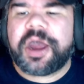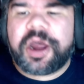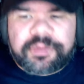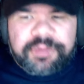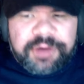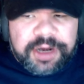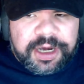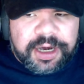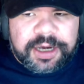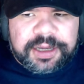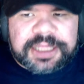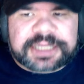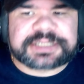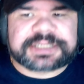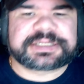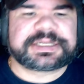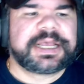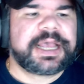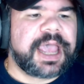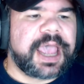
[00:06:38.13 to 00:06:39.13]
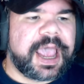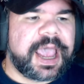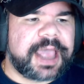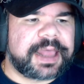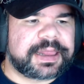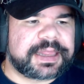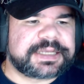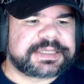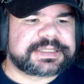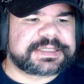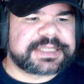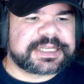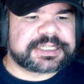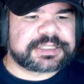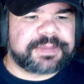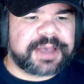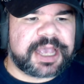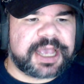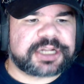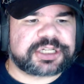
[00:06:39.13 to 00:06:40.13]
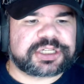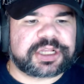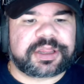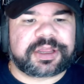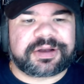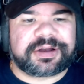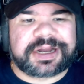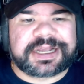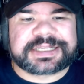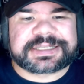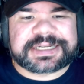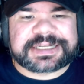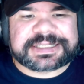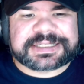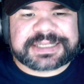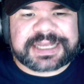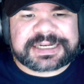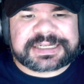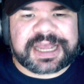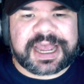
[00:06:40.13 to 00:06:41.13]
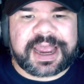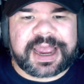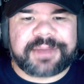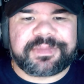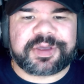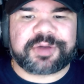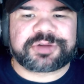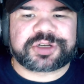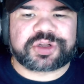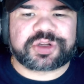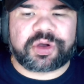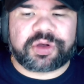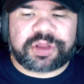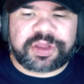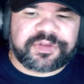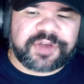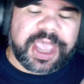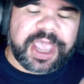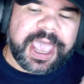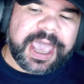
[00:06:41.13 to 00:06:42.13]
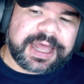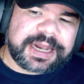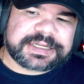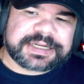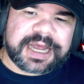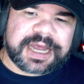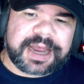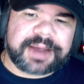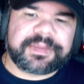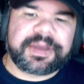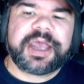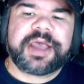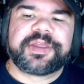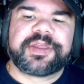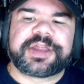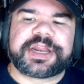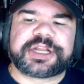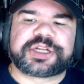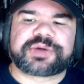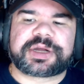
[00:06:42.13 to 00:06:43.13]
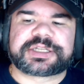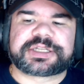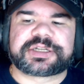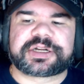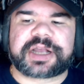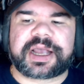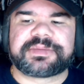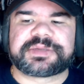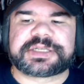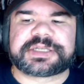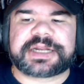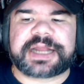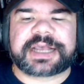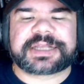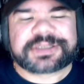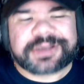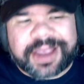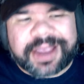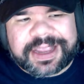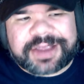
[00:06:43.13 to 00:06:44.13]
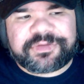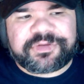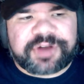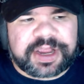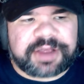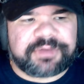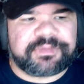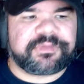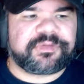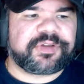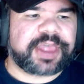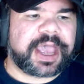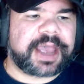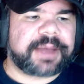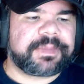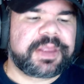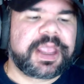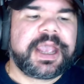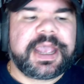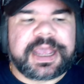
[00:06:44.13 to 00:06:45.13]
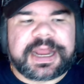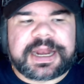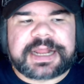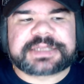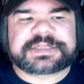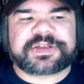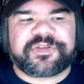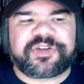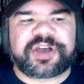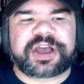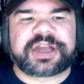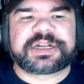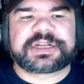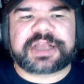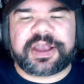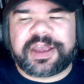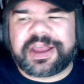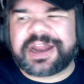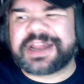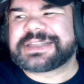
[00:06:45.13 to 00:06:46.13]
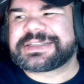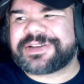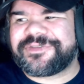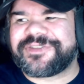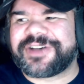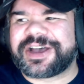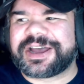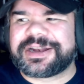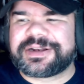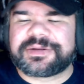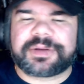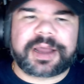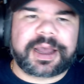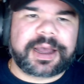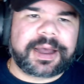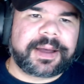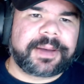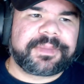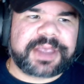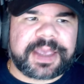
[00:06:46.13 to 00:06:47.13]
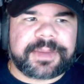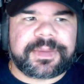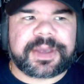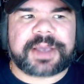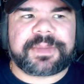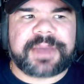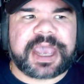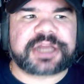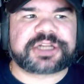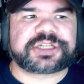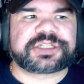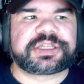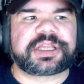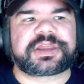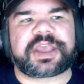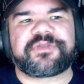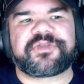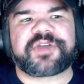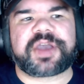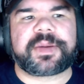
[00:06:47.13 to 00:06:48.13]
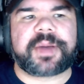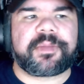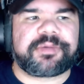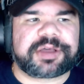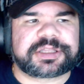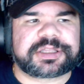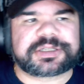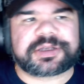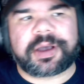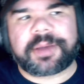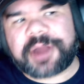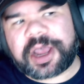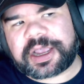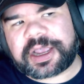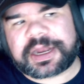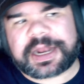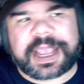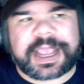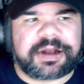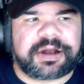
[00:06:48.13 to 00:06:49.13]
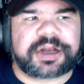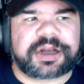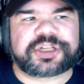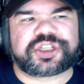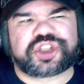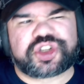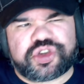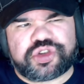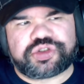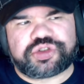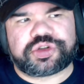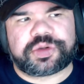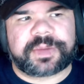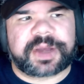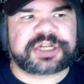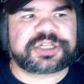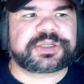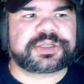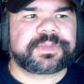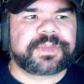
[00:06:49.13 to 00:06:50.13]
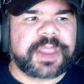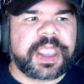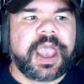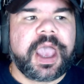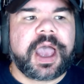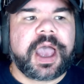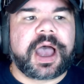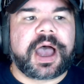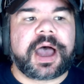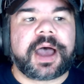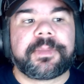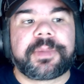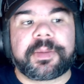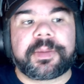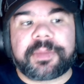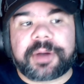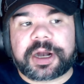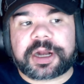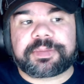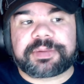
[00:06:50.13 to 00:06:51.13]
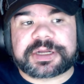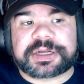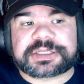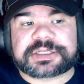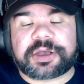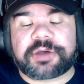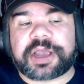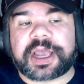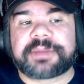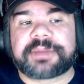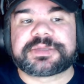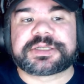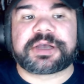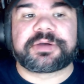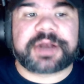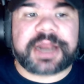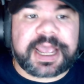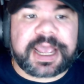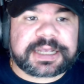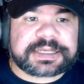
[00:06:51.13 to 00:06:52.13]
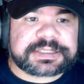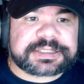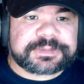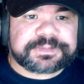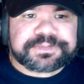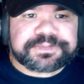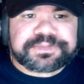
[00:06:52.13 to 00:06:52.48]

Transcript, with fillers: Regardless, at least this match, there isn't a set time that we're told of ahead of time that each wrestler comes in at, so I can forgive them for that. It is a fun, it is a fun um, gimmick match that they've come up with, so I'm not going to hate on it too too much. Um, but Mark Briscoe comes out next.